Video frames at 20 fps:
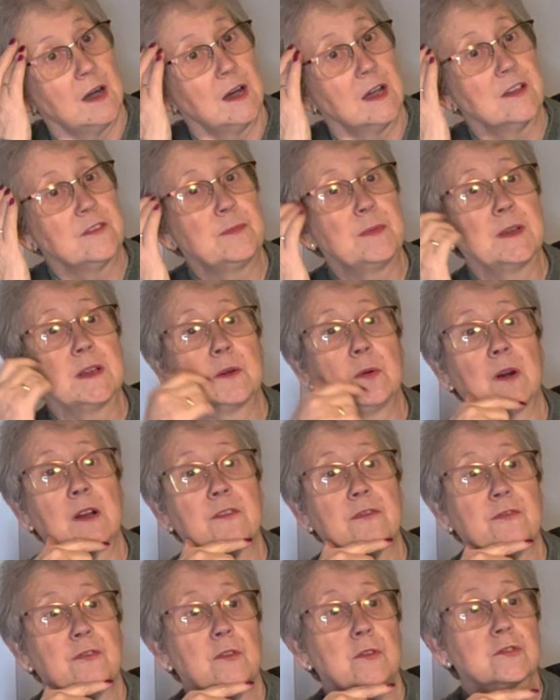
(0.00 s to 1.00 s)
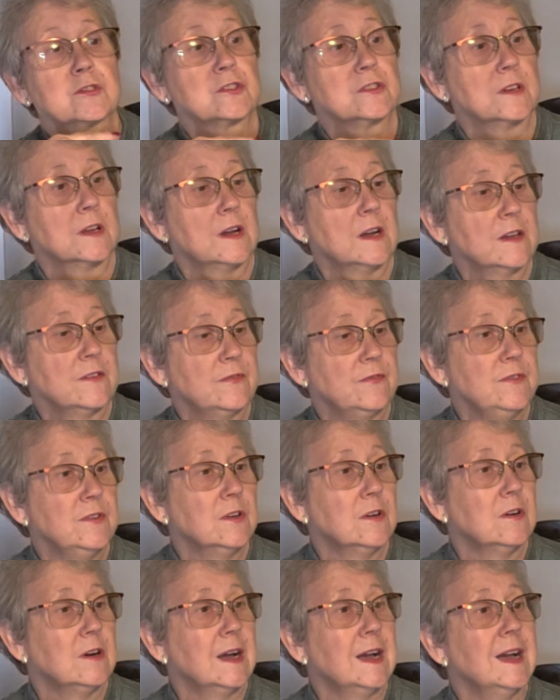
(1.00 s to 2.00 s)
I've been quite fortunate. I've
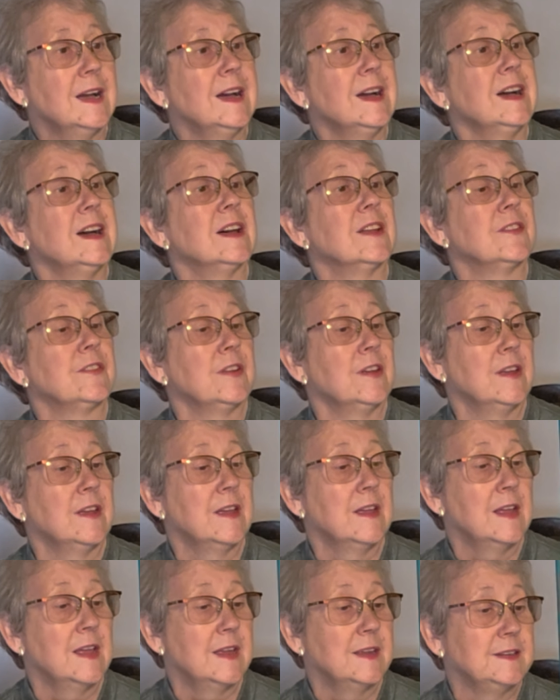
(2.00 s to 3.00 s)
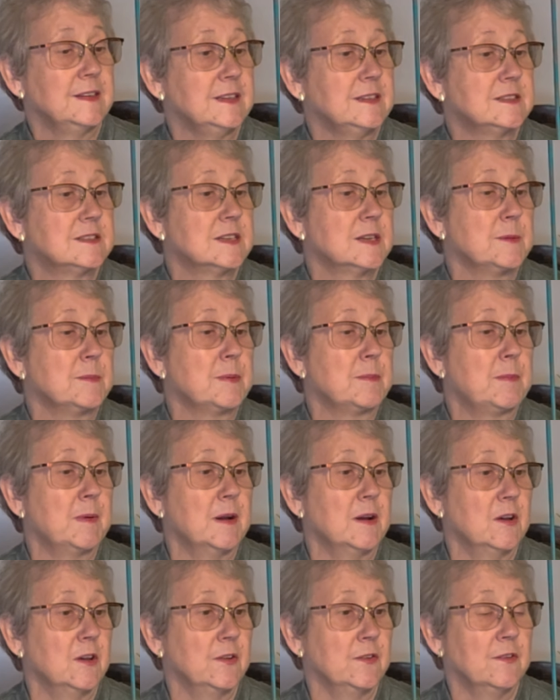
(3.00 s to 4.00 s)
not had any tip
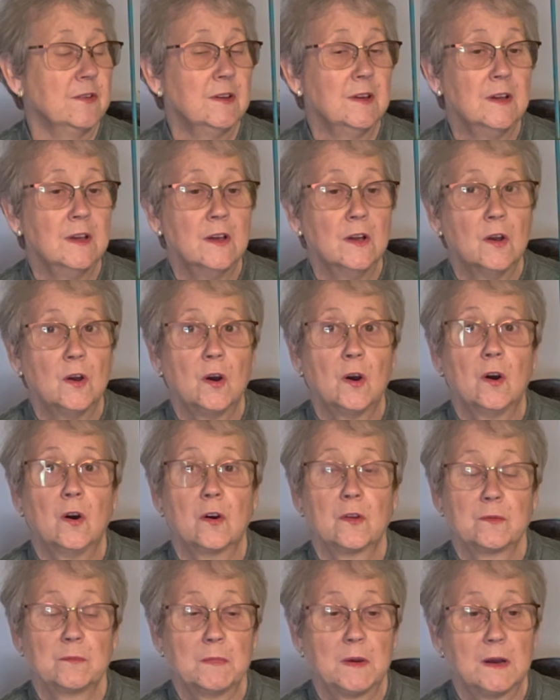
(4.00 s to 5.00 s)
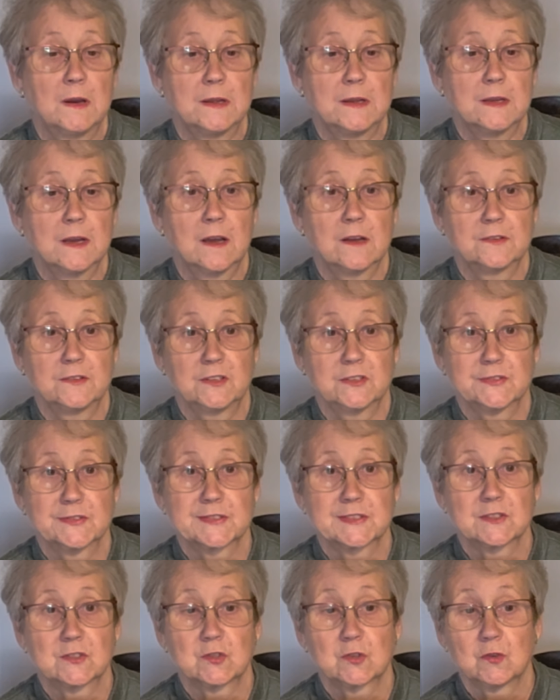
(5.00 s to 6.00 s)
burn on my
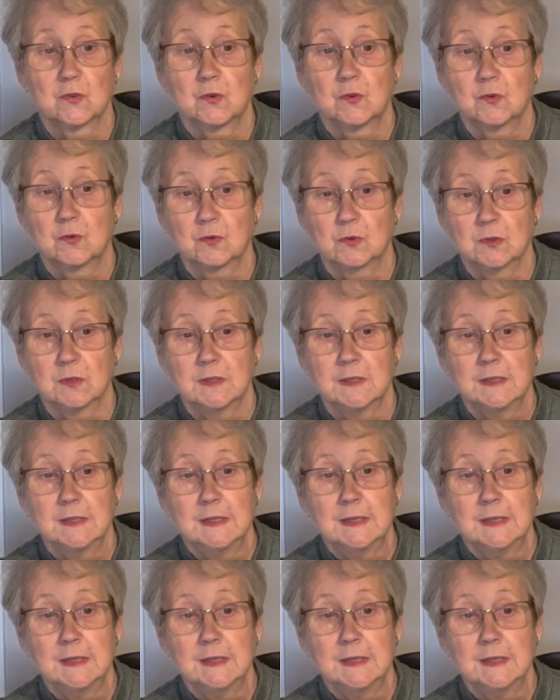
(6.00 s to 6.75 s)
onions at all.